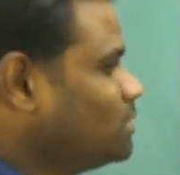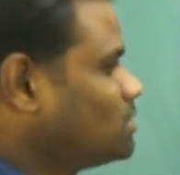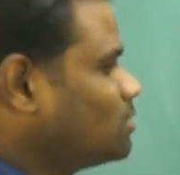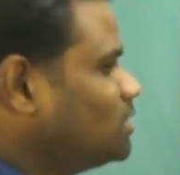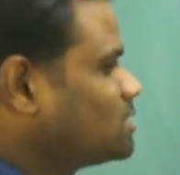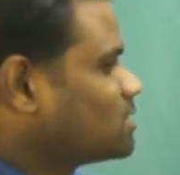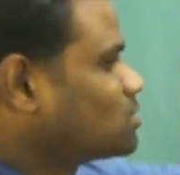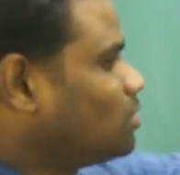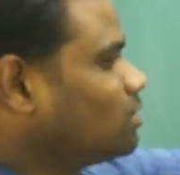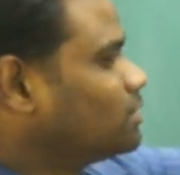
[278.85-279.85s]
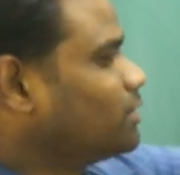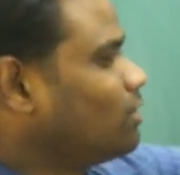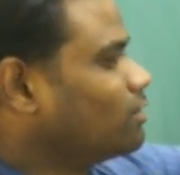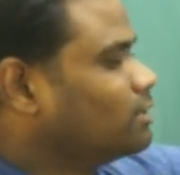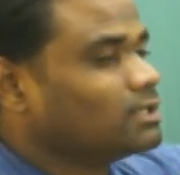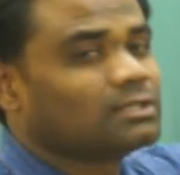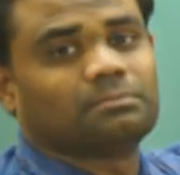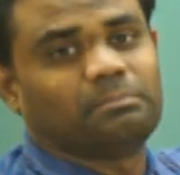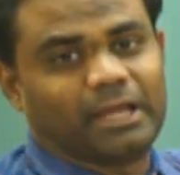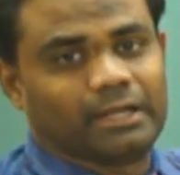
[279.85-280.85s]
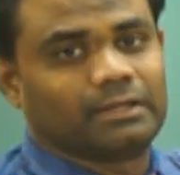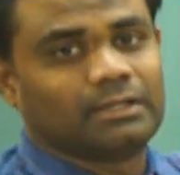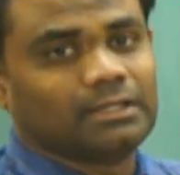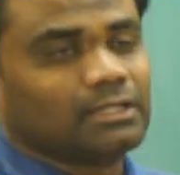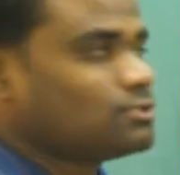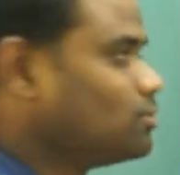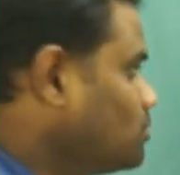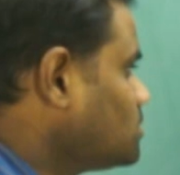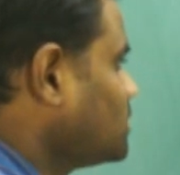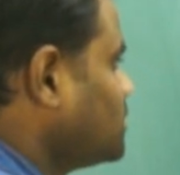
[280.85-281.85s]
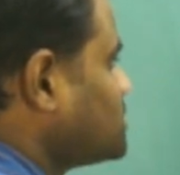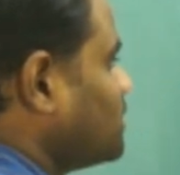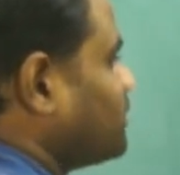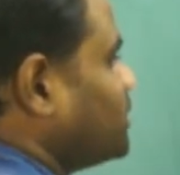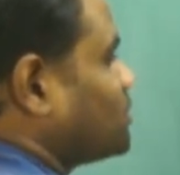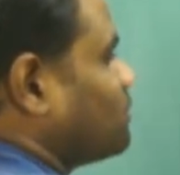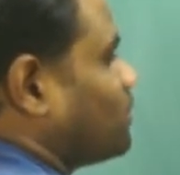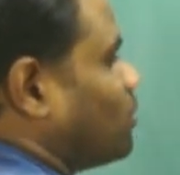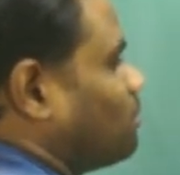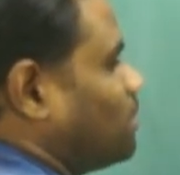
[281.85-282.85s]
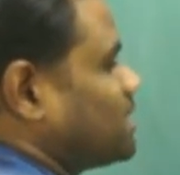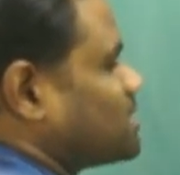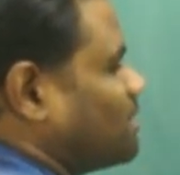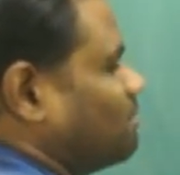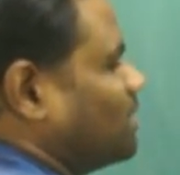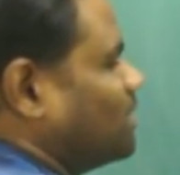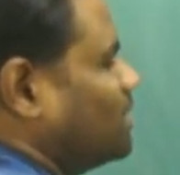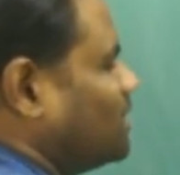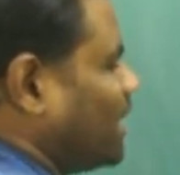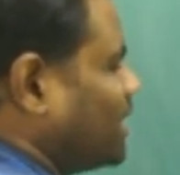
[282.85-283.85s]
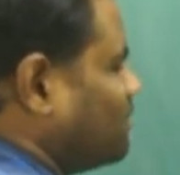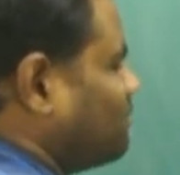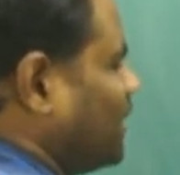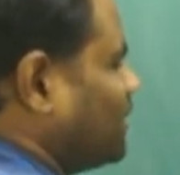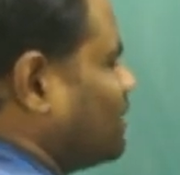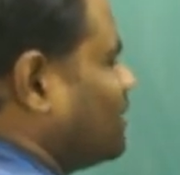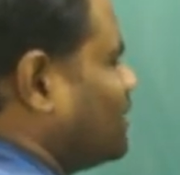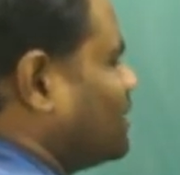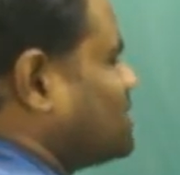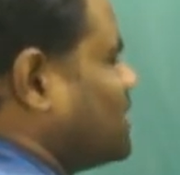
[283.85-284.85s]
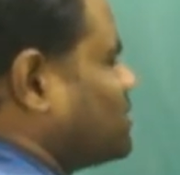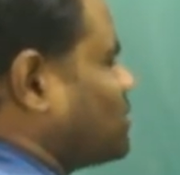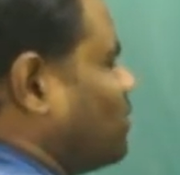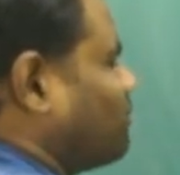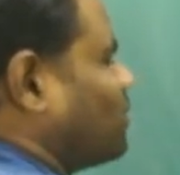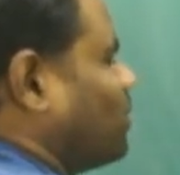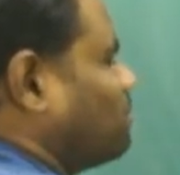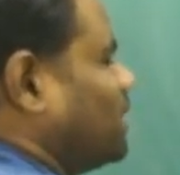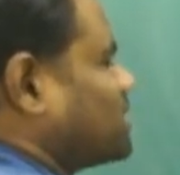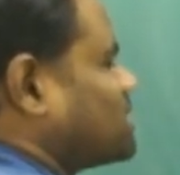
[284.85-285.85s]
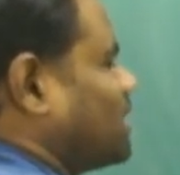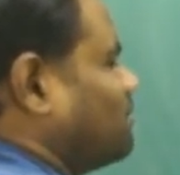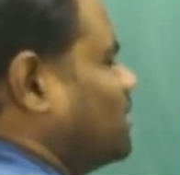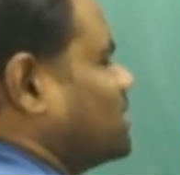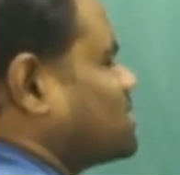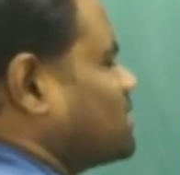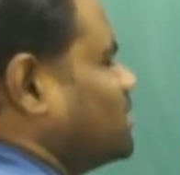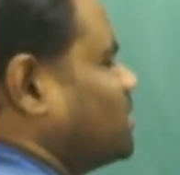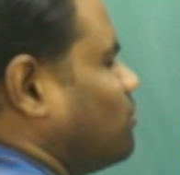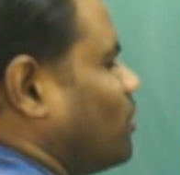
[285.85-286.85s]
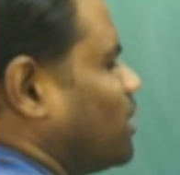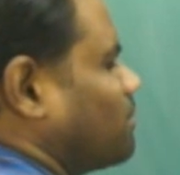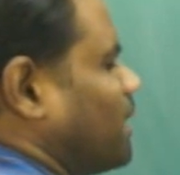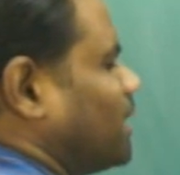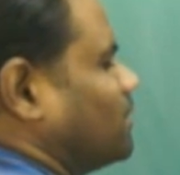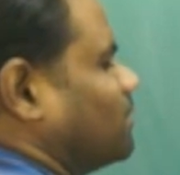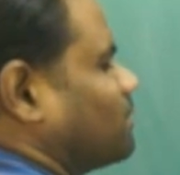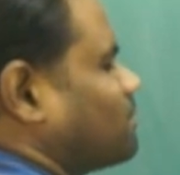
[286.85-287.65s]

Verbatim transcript: So this is called the ordered pair. So using this definition of a complex number, I define set of complex numbers in the following manner.